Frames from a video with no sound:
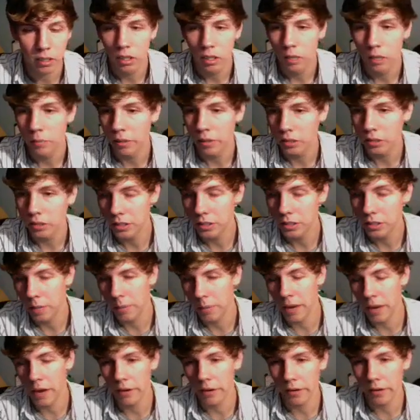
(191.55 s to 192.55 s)
Make sure you got
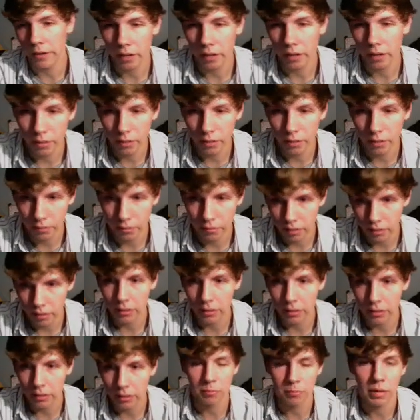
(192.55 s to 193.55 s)
battery. Uh, there you get
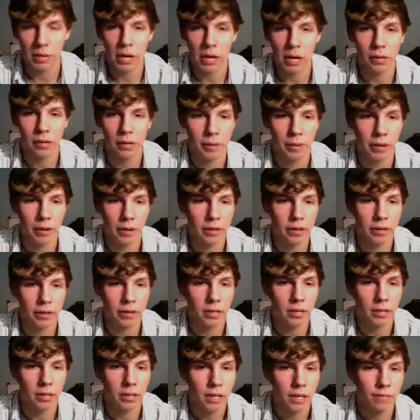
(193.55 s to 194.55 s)
some power on the battery.
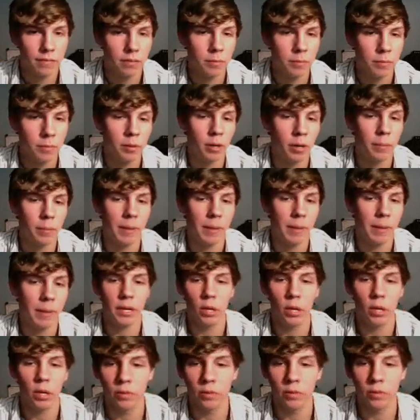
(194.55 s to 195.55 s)
Flip your uh, Mac
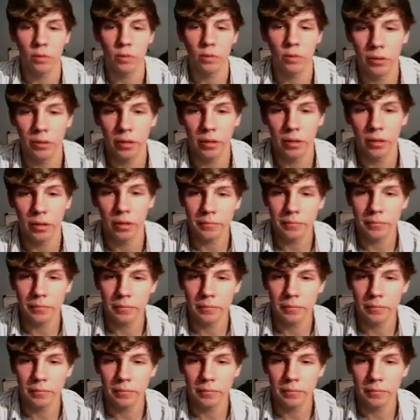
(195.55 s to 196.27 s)
over and boot it up.